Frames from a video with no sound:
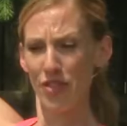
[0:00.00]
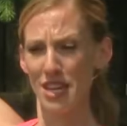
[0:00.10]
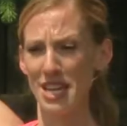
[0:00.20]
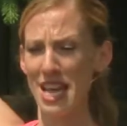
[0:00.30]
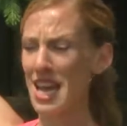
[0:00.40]
the
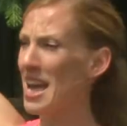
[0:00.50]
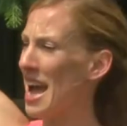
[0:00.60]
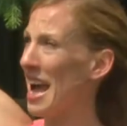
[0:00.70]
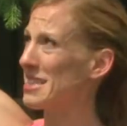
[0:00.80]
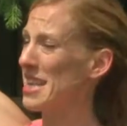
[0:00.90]
knee
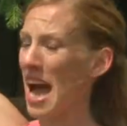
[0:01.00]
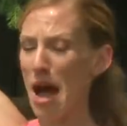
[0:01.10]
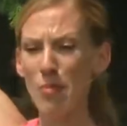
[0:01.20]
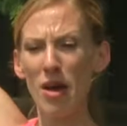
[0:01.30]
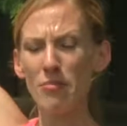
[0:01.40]
and
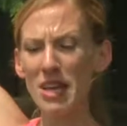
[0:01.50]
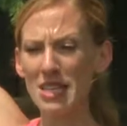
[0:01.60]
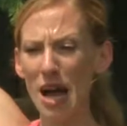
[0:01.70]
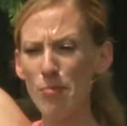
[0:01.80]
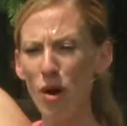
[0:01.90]
tap, meet
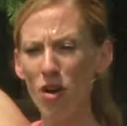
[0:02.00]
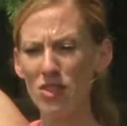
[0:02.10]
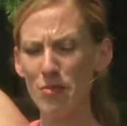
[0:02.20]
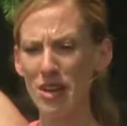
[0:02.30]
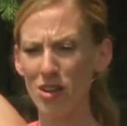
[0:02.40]
that ball in
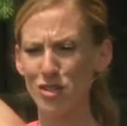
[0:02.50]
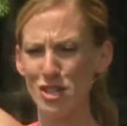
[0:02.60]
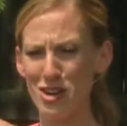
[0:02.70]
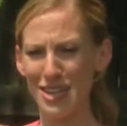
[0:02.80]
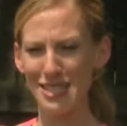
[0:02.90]
the middle. So
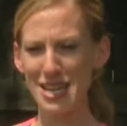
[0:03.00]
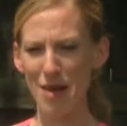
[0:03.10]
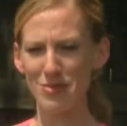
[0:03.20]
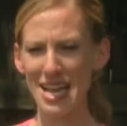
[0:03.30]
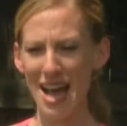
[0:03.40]
you're gonna
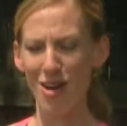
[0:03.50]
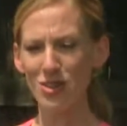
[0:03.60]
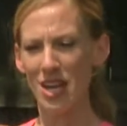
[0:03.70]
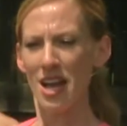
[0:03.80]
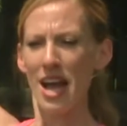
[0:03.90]
tap down
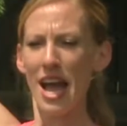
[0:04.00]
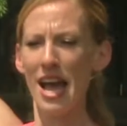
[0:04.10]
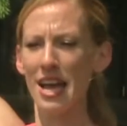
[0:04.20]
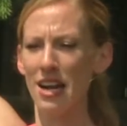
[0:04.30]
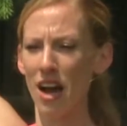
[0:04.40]

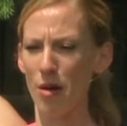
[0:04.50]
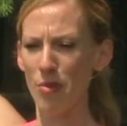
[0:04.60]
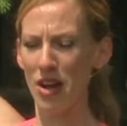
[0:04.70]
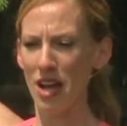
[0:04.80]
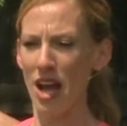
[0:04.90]
and up,
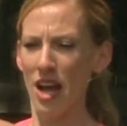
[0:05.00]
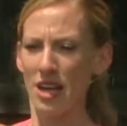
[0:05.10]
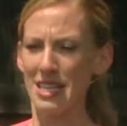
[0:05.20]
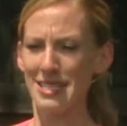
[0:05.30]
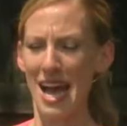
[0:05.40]

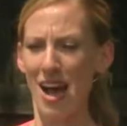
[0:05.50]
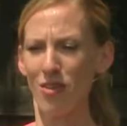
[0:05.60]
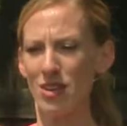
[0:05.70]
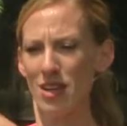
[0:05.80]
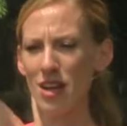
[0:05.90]

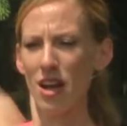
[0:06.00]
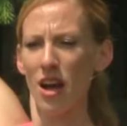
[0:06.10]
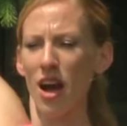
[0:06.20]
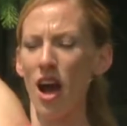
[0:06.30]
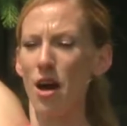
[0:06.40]
down,
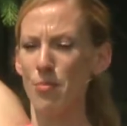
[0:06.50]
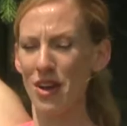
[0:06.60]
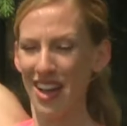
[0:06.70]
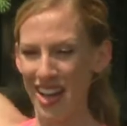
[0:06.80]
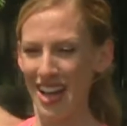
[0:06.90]
up,
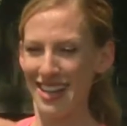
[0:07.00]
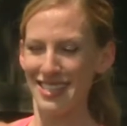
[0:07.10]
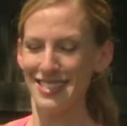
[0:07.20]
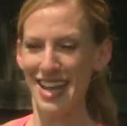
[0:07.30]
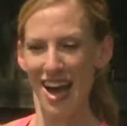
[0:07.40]

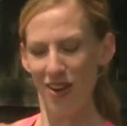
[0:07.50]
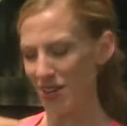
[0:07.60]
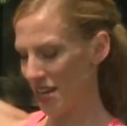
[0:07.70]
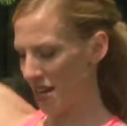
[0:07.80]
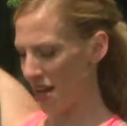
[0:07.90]
down,
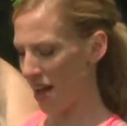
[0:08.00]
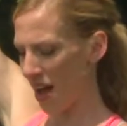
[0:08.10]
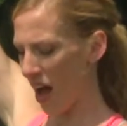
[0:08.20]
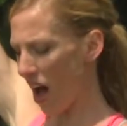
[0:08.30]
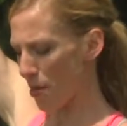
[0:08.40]

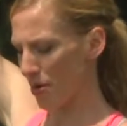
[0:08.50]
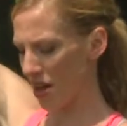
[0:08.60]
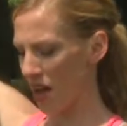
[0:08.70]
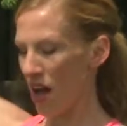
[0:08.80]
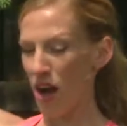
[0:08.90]
up.
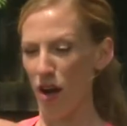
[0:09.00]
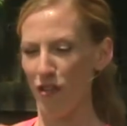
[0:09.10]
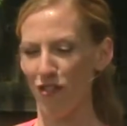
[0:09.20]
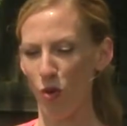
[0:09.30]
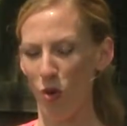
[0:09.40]

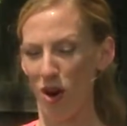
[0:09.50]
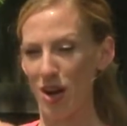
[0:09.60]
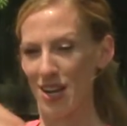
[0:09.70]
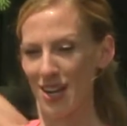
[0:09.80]
4,